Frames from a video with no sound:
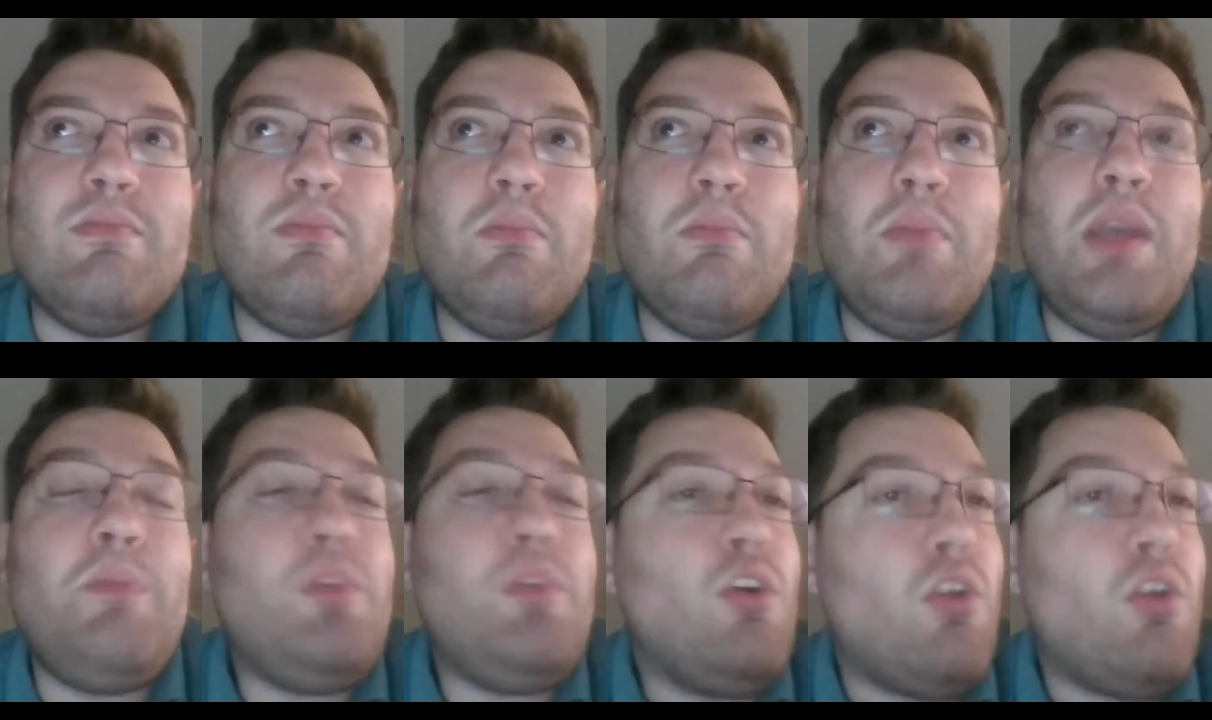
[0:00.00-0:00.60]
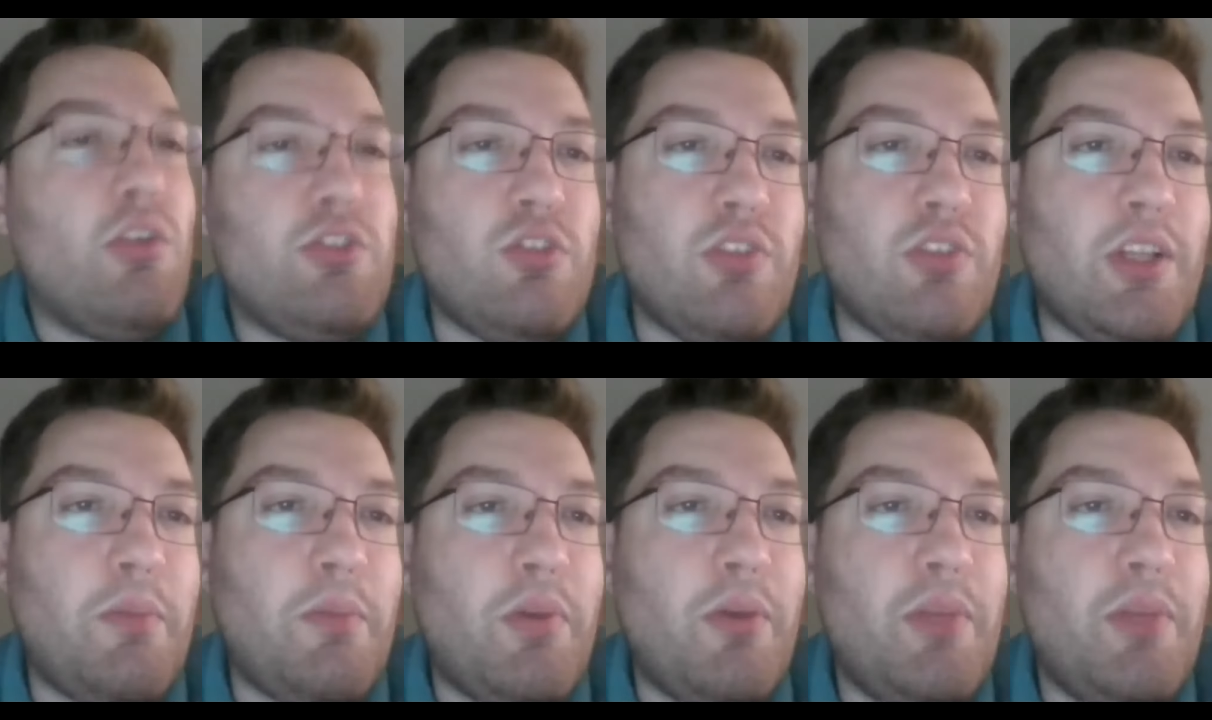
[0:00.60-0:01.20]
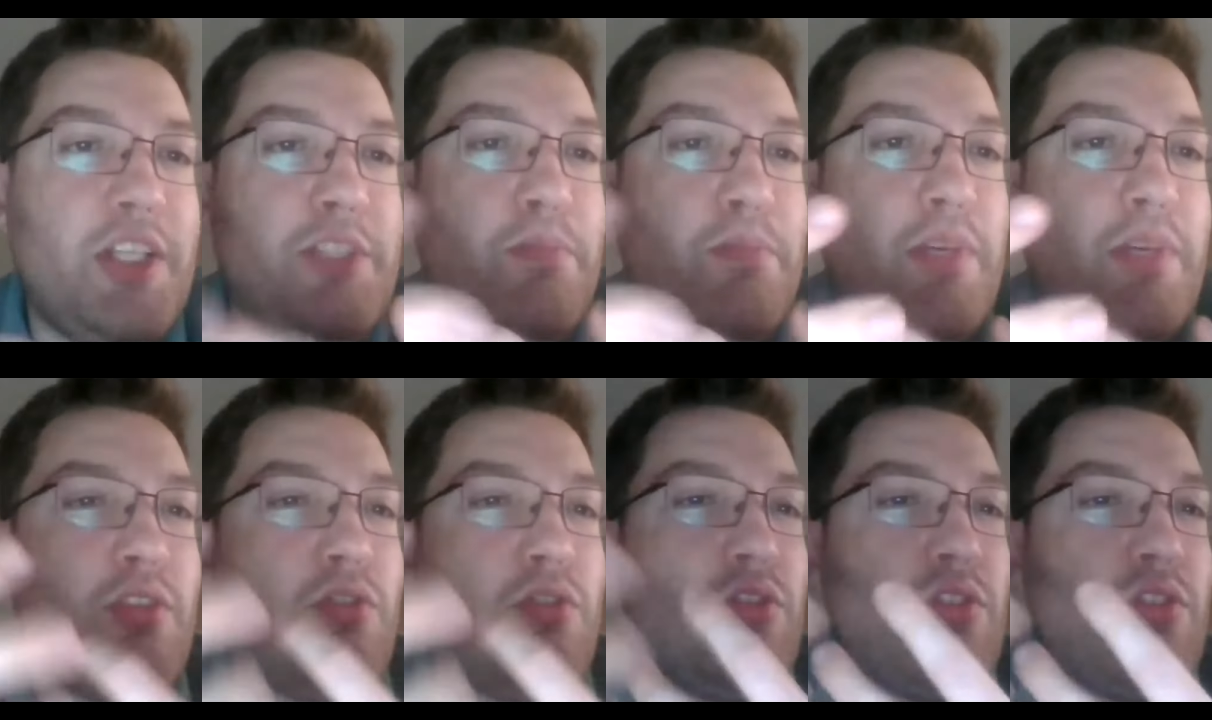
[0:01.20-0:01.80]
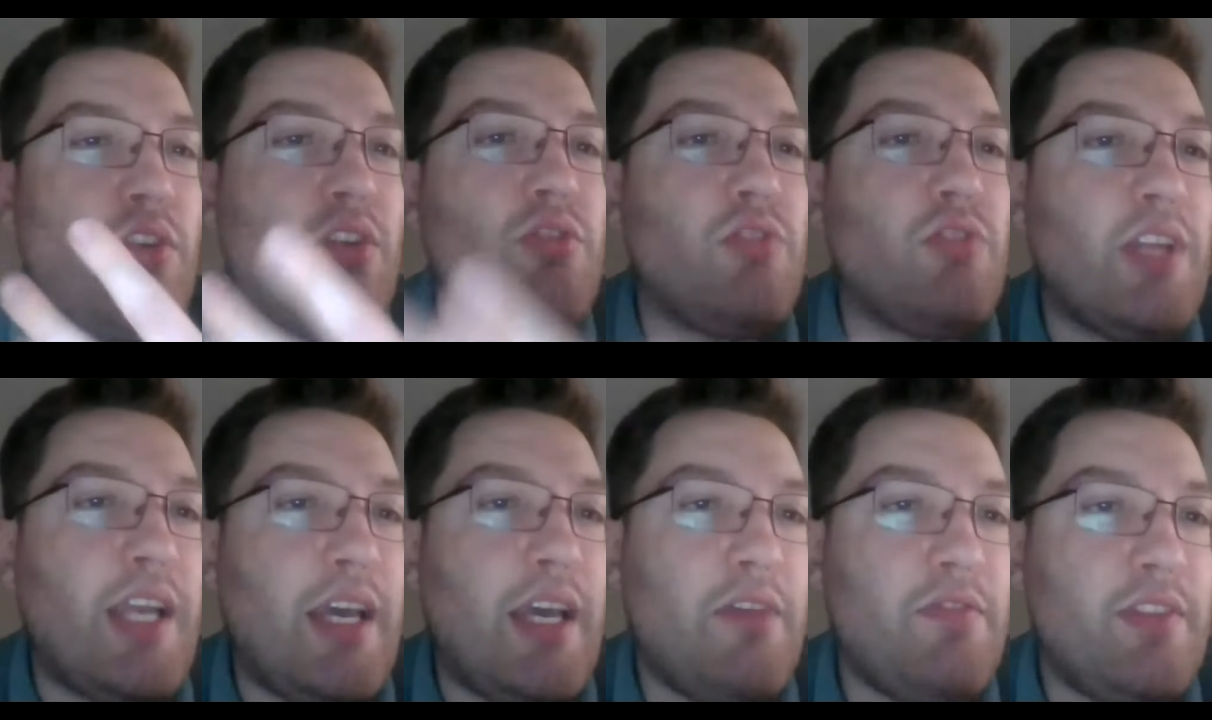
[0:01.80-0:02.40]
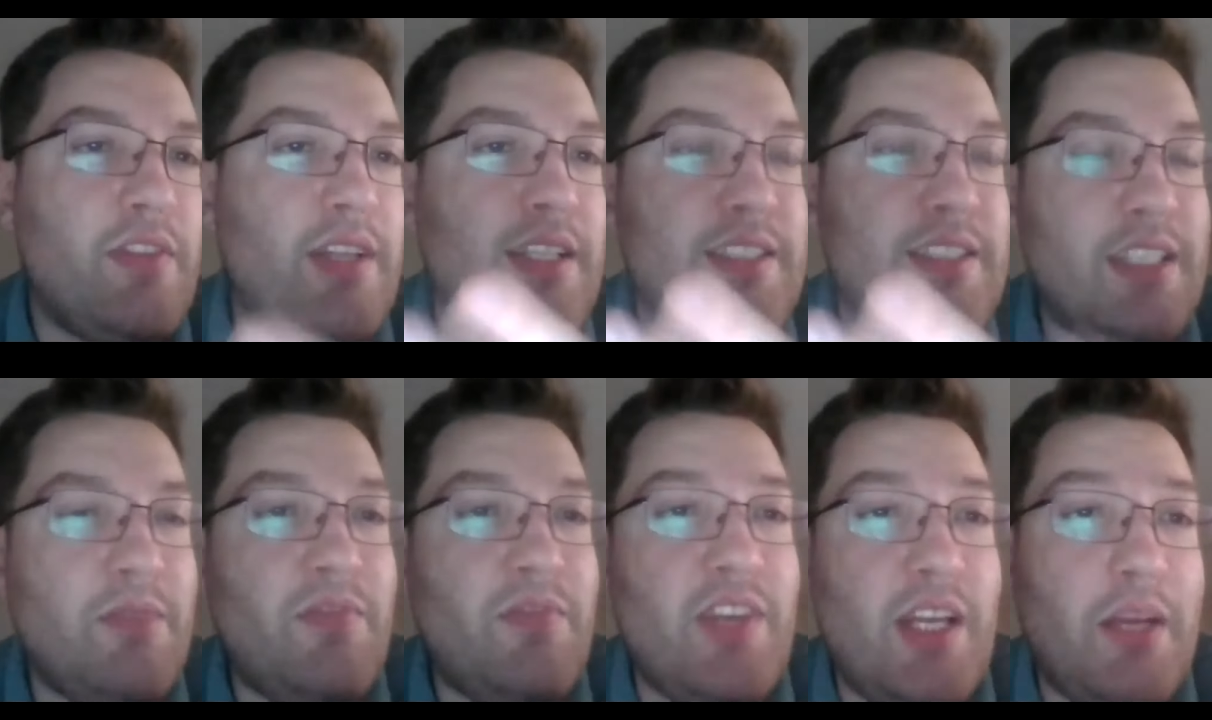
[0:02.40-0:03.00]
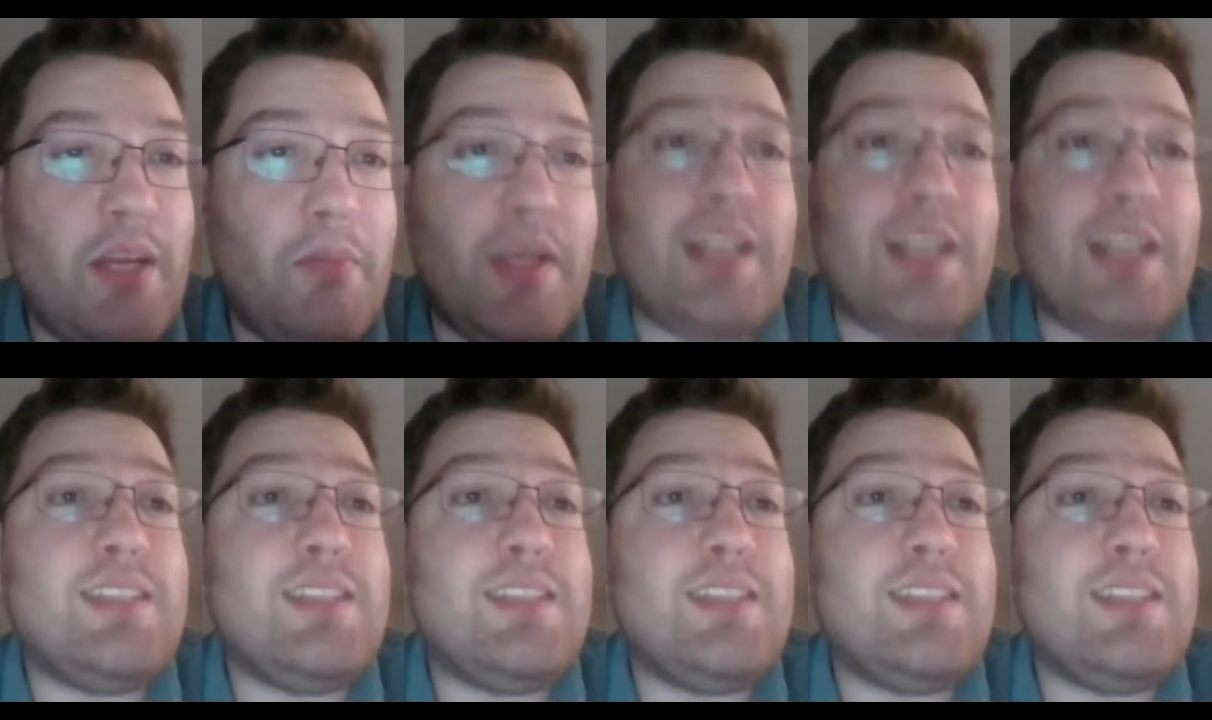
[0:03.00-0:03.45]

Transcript: maybe you're also going to publish but you're not going to have the same feeling because